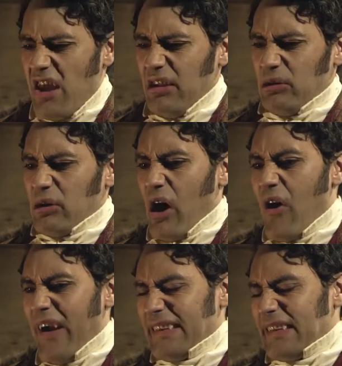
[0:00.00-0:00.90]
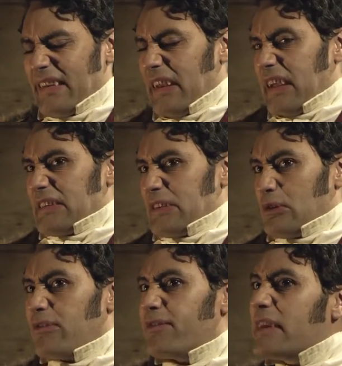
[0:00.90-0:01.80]
I don't know. I think I
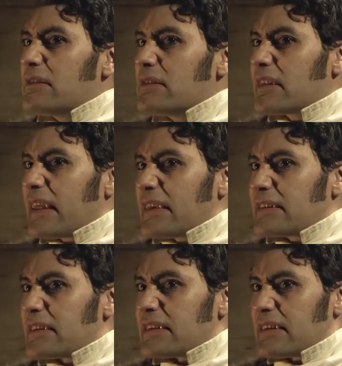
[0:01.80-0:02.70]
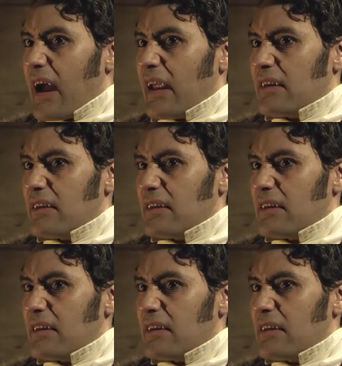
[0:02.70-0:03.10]
still feel things inside